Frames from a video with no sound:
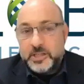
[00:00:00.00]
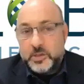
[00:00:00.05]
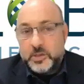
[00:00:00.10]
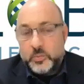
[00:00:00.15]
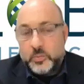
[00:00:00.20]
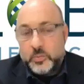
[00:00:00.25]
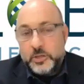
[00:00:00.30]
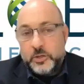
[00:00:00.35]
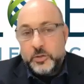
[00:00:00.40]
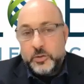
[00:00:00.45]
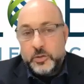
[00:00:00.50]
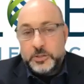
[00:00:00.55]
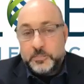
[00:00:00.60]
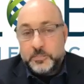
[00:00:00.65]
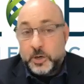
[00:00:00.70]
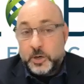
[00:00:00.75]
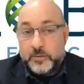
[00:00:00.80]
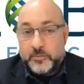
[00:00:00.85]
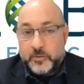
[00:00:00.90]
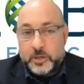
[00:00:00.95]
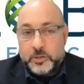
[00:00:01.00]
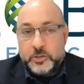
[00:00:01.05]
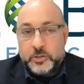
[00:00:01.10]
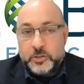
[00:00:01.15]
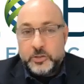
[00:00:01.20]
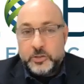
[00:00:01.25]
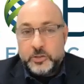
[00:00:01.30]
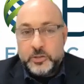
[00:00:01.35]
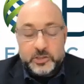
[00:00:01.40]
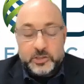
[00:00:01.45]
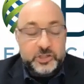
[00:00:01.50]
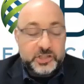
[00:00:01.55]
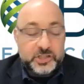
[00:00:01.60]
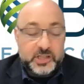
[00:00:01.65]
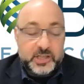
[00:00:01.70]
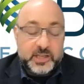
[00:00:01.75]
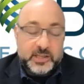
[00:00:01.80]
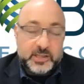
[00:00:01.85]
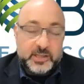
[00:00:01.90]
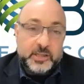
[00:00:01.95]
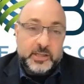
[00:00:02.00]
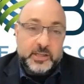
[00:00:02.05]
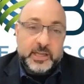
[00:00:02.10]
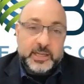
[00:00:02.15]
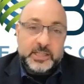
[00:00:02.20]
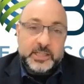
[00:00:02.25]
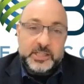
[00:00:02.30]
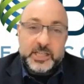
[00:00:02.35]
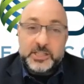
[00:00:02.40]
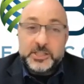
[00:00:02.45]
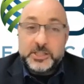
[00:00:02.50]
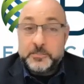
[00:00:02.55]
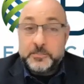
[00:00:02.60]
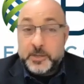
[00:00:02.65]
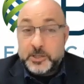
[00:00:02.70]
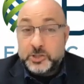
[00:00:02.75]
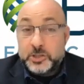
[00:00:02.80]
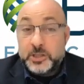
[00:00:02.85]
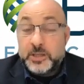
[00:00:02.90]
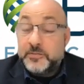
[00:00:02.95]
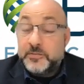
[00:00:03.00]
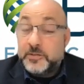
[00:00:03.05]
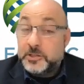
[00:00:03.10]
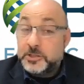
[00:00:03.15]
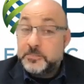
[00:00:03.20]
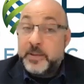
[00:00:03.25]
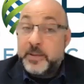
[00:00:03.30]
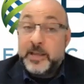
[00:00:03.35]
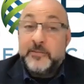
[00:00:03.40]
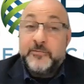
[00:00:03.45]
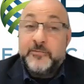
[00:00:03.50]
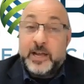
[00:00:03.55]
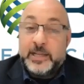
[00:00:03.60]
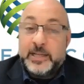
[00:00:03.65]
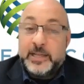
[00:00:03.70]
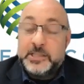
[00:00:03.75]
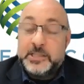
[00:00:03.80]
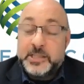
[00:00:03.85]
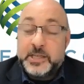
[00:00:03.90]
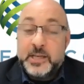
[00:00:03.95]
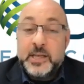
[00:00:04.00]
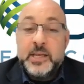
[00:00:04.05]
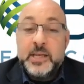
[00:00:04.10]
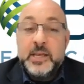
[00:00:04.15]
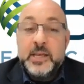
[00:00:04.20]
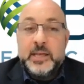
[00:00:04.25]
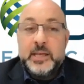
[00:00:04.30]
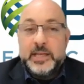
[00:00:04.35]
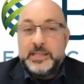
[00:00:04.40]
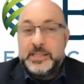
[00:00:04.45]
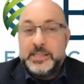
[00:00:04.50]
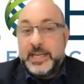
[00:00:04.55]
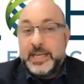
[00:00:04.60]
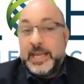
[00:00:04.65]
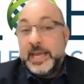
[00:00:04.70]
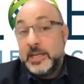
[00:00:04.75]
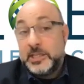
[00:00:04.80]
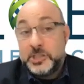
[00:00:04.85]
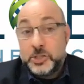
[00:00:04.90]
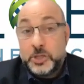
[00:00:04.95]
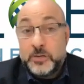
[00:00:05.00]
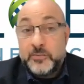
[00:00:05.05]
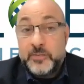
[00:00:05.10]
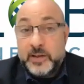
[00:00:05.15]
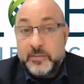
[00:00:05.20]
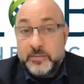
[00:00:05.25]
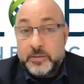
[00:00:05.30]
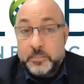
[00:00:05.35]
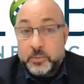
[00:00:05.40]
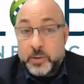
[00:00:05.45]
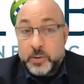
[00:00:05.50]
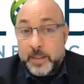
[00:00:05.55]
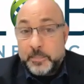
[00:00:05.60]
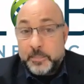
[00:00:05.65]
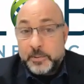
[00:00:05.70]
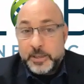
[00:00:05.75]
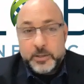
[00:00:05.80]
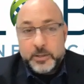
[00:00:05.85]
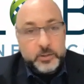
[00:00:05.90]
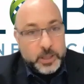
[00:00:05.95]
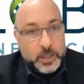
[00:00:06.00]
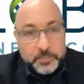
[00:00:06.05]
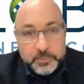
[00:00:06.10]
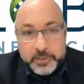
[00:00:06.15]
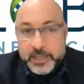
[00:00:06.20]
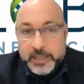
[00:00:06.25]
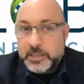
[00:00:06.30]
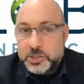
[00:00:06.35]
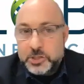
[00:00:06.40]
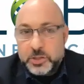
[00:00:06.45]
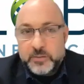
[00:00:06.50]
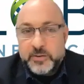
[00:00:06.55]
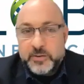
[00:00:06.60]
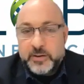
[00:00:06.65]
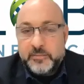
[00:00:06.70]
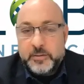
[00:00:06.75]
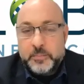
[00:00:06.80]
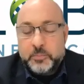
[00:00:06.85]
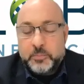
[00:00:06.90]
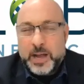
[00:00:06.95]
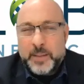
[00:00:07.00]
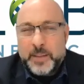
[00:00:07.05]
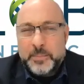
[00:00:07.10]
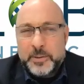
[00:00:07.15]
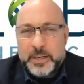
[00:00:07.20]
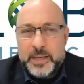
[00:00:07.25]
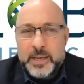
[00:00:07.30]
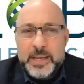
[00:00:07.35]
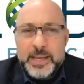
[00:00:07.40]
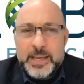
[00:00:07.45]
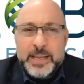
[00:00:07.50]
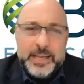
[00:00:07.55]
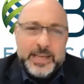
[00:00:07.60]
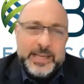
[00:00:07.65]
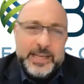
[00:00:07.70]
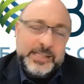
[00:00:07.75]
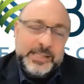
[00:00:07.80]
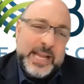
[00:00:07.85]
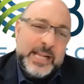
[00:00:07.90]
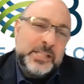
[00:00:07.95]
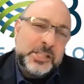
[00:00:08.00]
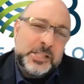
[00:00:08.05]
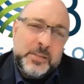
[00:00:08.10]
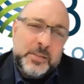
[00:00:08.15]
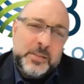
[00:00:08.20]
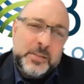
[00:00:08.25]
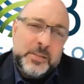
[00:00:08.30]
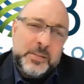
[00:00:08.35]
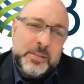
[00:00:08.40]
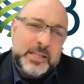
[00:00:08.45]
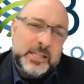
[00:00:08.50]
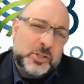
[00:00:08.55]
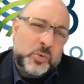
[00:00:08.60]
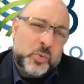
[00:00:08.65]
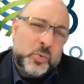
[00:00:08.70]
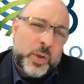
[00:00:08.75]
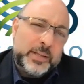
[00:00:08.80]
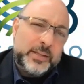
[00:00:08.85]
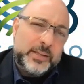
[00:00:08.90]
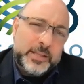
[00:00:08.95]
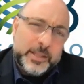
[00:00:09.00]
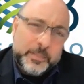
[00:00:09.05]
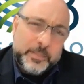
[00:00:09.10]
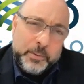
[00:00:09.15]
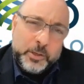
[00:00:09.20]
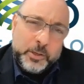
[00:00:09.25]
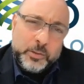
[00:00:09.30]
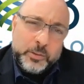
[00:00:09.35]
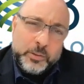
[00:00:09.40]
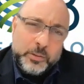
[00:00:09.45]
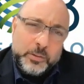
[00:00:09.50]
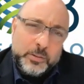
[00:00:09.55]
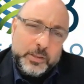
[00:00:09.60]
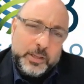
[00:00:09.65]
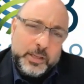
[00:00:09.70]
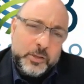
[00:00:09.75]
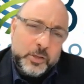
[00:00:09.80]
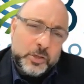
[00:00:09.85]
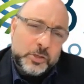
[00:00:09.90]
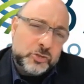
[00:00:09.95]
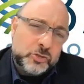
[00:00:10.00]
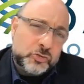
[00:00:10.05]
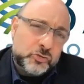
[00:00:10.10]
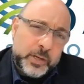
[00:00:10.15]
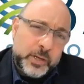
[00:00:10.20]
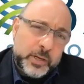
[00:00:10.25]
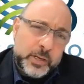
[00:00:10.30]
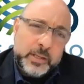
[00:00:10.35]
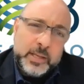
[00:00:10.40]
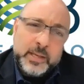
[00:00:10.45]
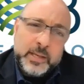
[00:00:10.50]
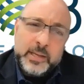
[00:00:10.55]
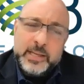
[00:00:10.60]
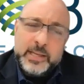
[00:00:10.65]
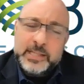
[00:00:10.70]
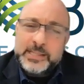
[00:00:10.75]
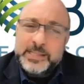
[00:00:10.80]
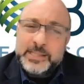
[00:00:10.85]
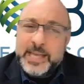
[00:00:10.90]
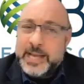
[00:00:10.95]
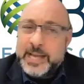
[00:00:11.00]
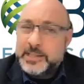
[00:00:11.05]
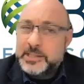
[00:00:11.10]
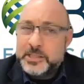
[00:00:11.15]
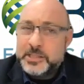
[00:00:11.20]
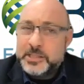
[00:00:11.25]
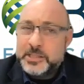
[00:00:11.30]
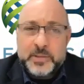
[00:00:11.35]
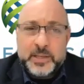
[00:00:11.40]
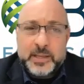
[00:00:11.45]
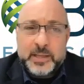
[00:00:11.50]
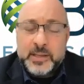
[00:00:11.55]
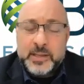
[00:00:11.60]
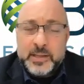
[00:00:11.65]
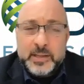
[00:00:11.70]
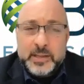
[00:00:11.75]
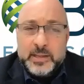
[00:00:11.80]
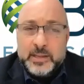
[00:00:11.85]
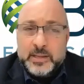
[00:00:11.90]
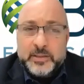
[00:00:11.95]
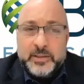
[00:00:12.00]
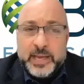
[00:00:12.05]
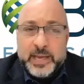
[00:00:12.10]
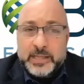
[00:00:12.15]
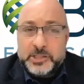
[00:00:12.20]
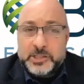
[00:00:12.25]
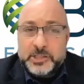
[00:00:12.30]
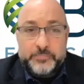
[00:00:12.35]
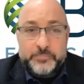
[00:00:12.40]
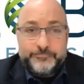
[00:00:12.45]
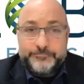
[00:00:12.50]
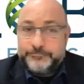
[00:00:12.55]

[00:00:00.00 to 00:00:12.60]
that we do as part of our due diligence in the United States, especially if there's bank financing, is to get a survey of the property or an updated survey of the property. Is that something that's quite typical in Australia? Is that something that's